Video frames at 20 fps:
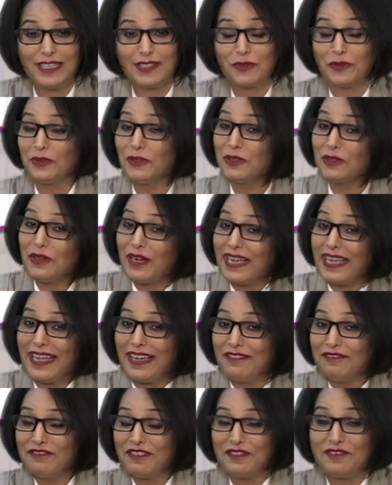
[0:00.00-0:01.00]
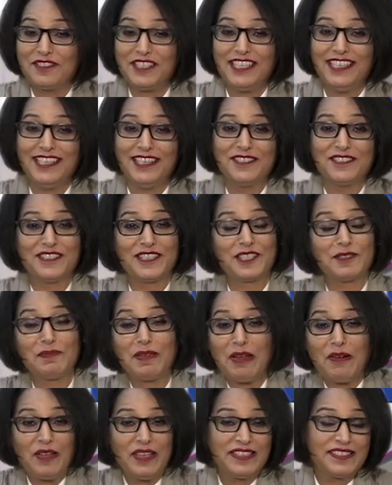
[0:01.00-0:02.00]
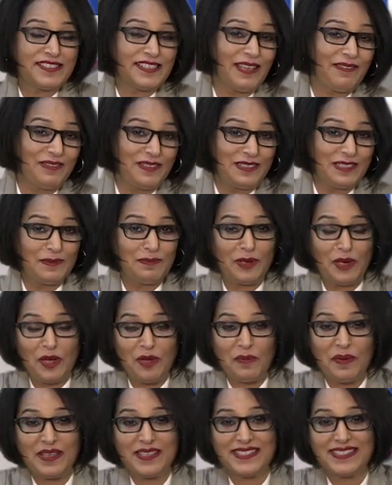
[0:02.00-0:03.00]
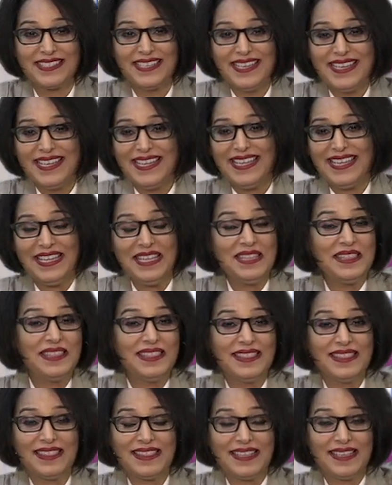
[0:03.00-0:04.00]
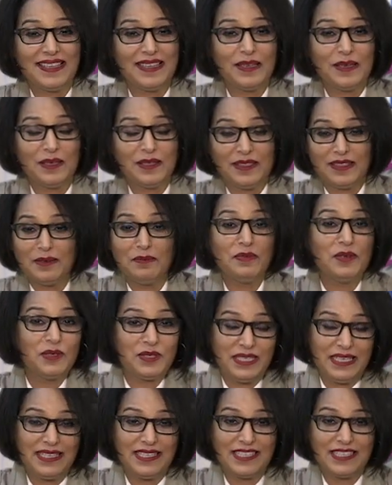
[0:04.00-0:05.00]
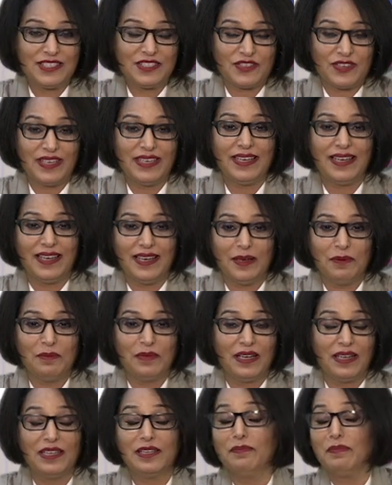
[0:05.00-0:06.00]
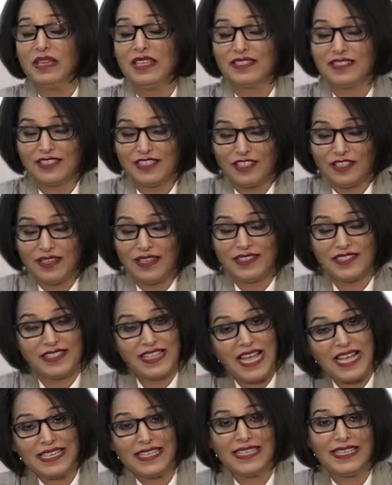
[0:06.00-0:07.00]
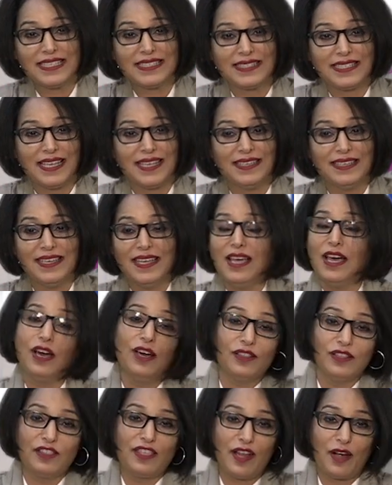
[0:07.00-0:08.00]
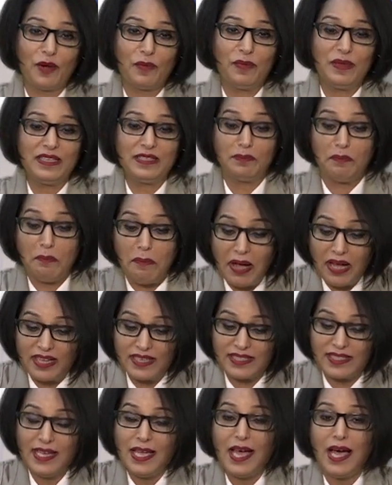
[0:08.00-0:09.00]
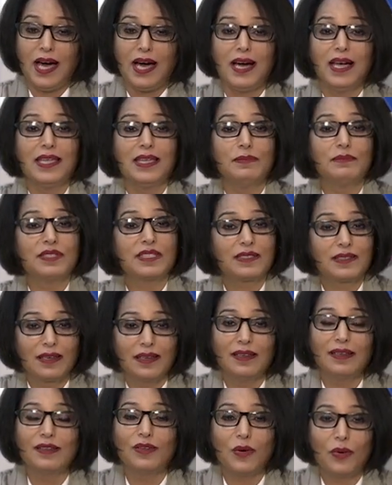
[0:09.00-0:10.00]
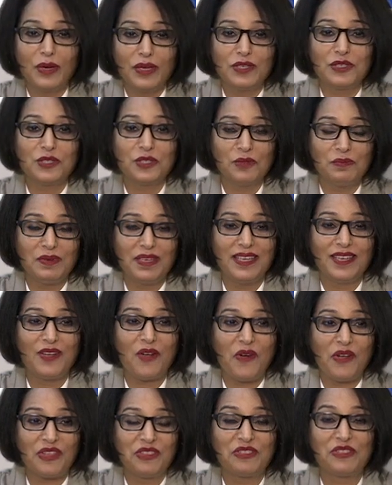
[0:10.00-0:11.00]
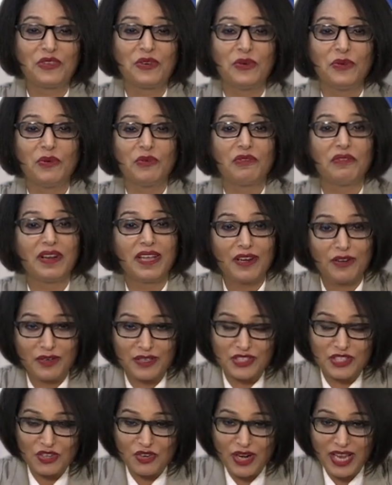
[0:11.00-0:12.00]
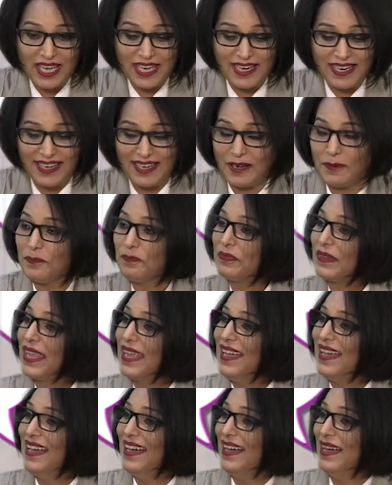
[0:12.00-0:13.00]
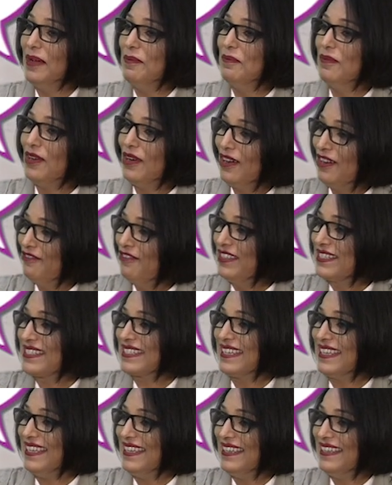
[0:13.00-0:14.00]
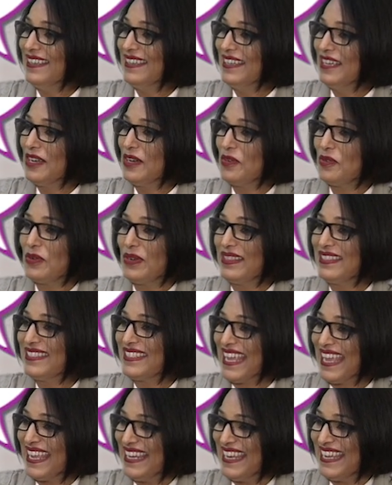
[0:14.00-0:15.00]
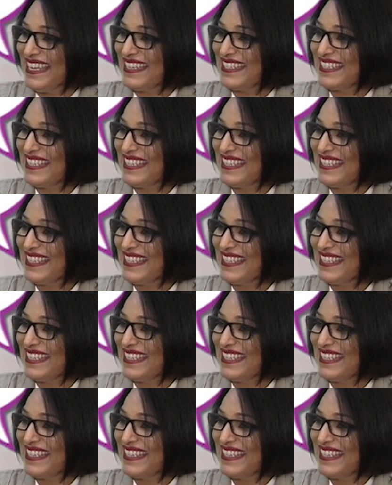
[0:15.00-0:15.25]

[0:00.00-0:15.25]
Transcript: Although I have 15 years experience, 7 diplomas in the beauty industry, in aesthetics and other therapies, but I am still going to be going through rigorous training, obviously with Salient.